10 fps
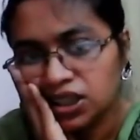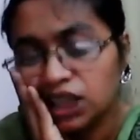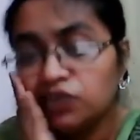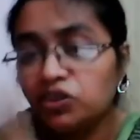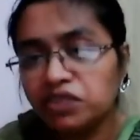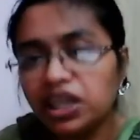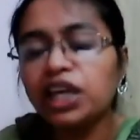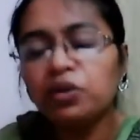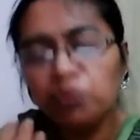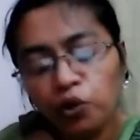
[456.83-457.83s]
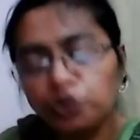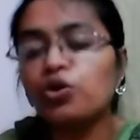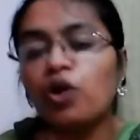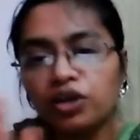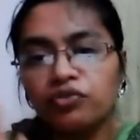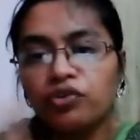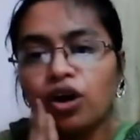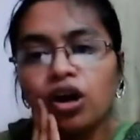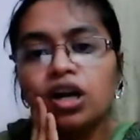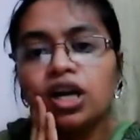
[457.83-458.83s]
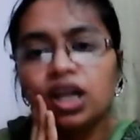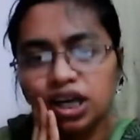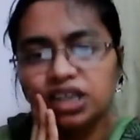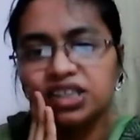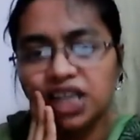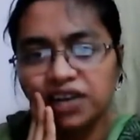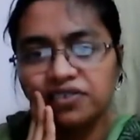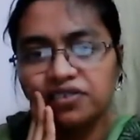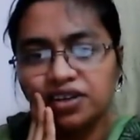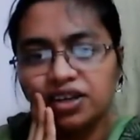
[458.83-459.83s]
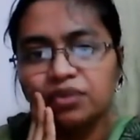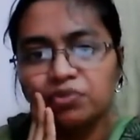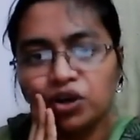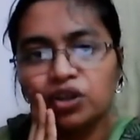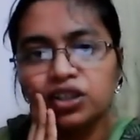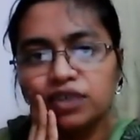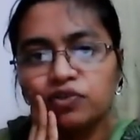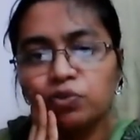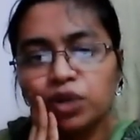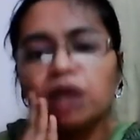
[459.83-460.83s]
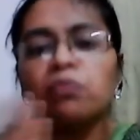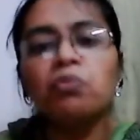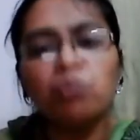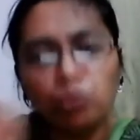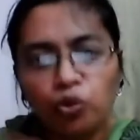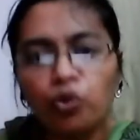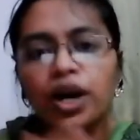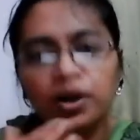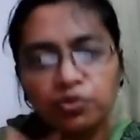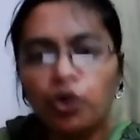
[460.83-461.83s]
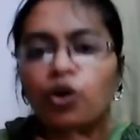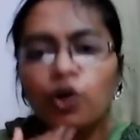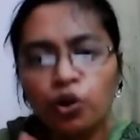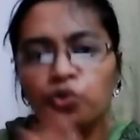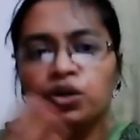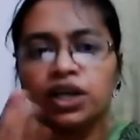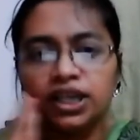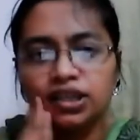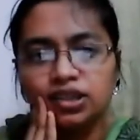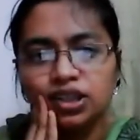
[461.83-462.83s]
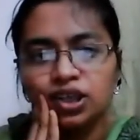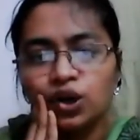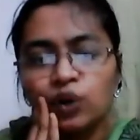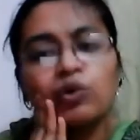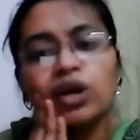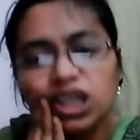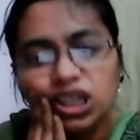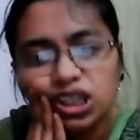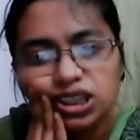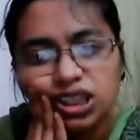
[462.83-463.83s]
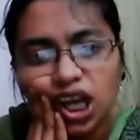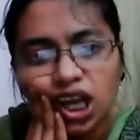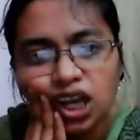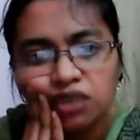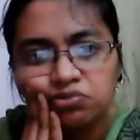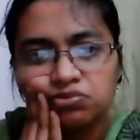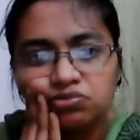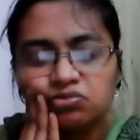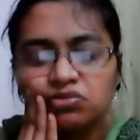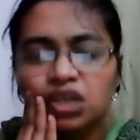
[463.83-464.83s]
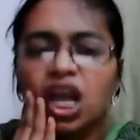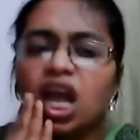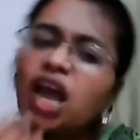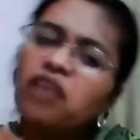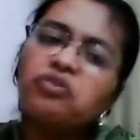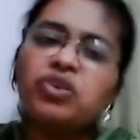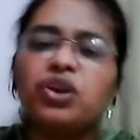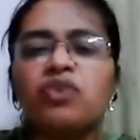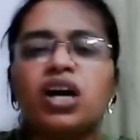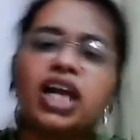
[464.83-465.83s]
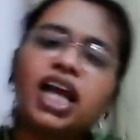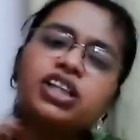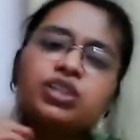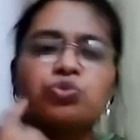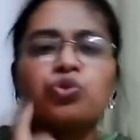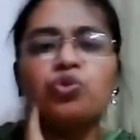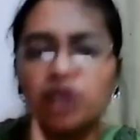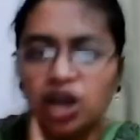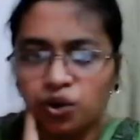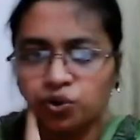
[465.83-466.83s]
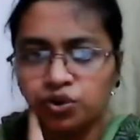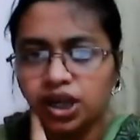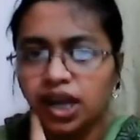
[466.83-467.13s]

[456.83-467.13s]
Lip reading: He was feeling more sorry for itself because it will become more and more lonely. What did it say? Everyone else move around.